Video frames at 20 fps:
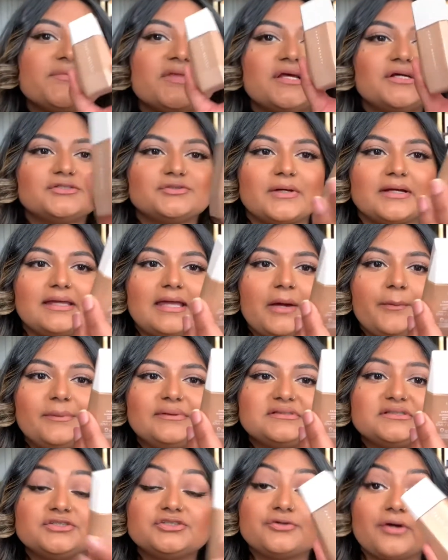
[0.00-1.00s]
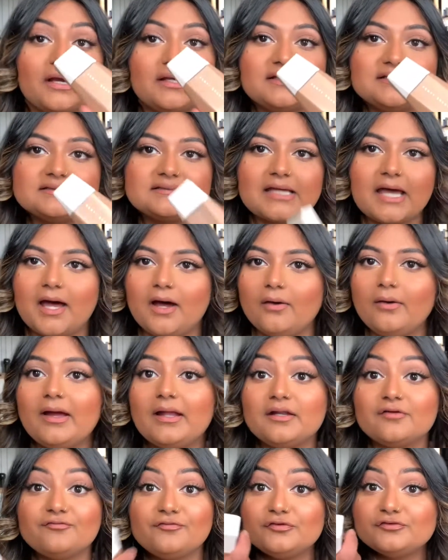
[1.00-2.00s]
so I can't wait to try this out. And
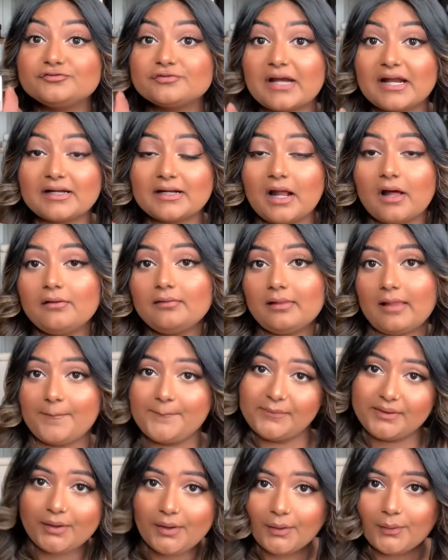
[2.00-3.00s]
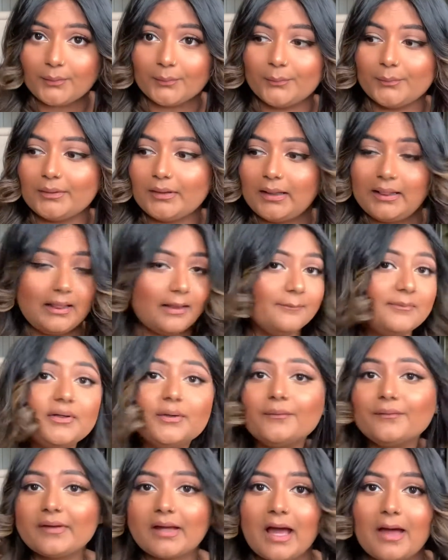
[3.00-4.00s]
if you've tried it out, let me know in
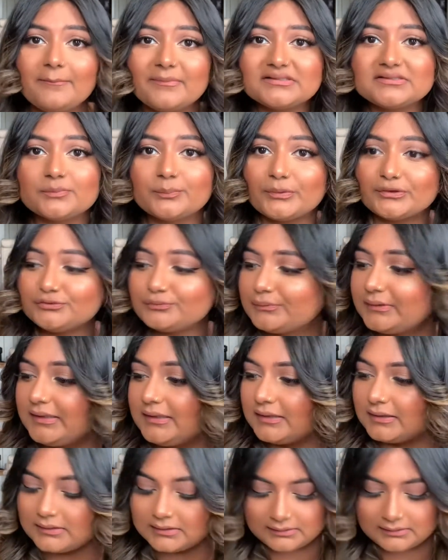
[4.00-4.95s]
the comments what you think.